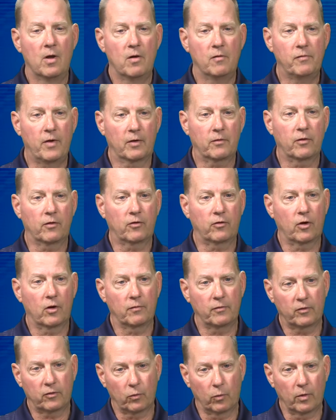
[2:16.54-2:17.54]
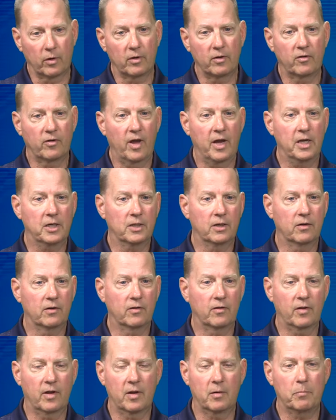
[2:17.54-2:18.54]
veteran service
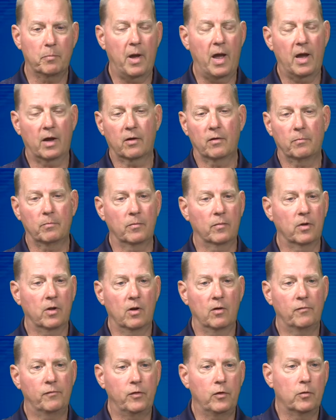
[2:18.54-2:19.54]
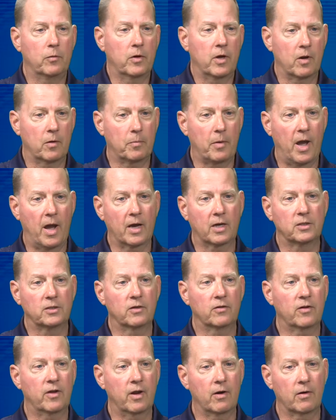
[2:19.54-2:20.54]
organizations. They'd pack a few care
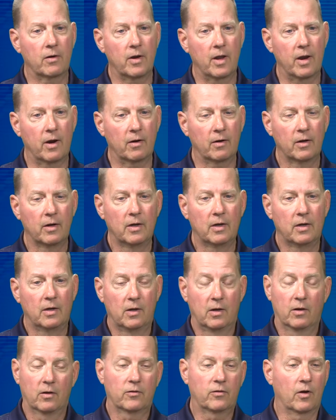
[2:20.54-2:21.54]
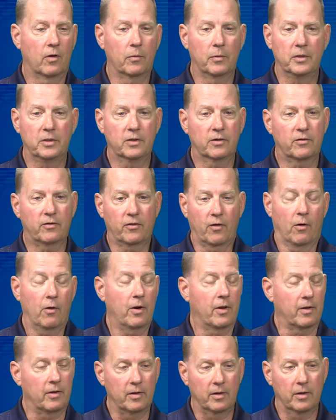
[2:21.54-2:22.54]
packages here and there. So we just
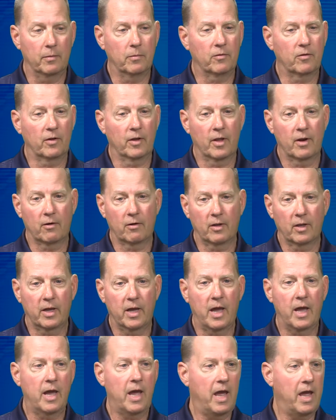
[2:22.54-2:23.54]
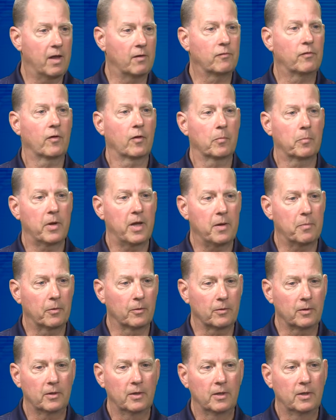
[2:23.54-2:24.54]
started. It was literally a handful of
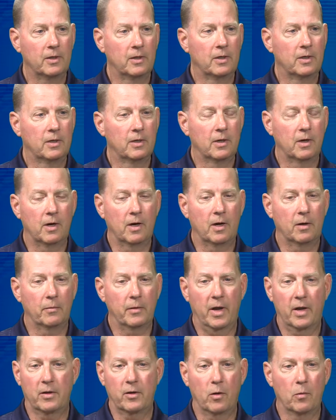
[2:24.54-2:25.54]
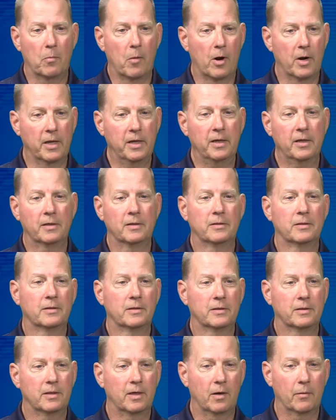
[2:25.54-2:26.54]
people. We had no money.
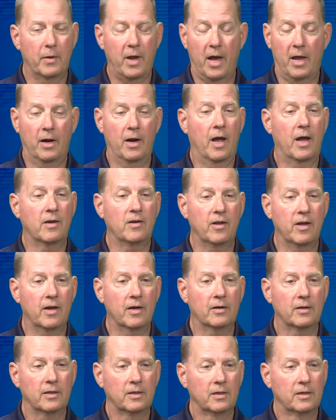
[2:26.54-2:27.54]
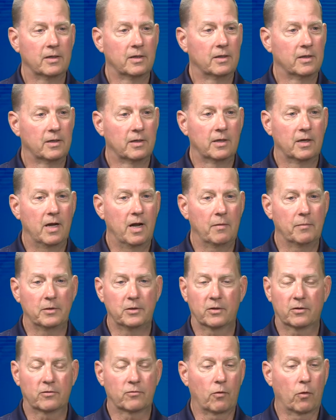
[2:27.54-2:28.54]
We had an idea, and we
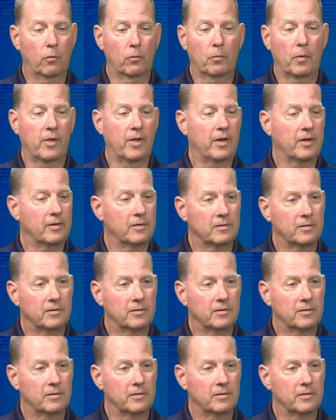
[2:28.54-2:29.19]
just rolled with it.